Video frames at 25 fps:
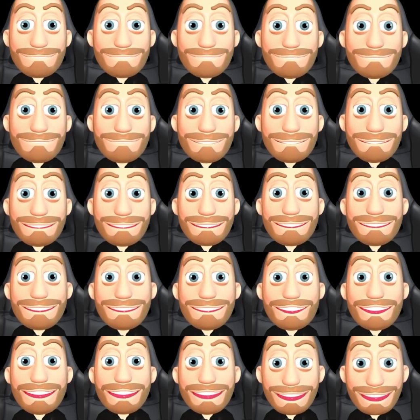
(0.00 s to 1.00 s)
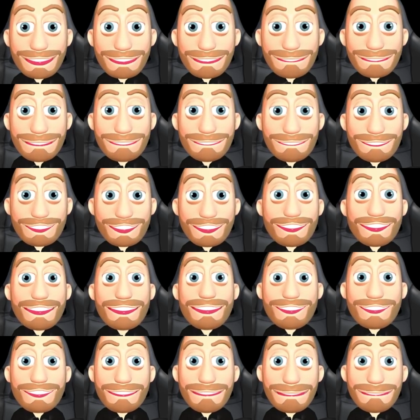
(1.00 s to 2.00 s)
It simulates what would
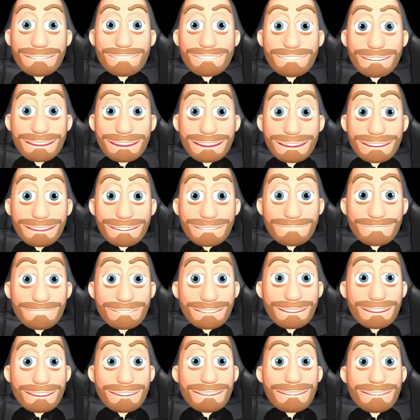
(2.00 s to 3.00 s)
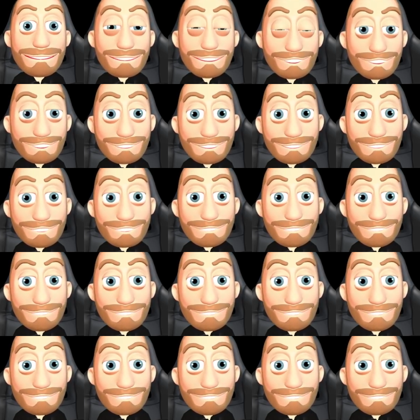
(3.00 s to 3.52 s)
happen if and when we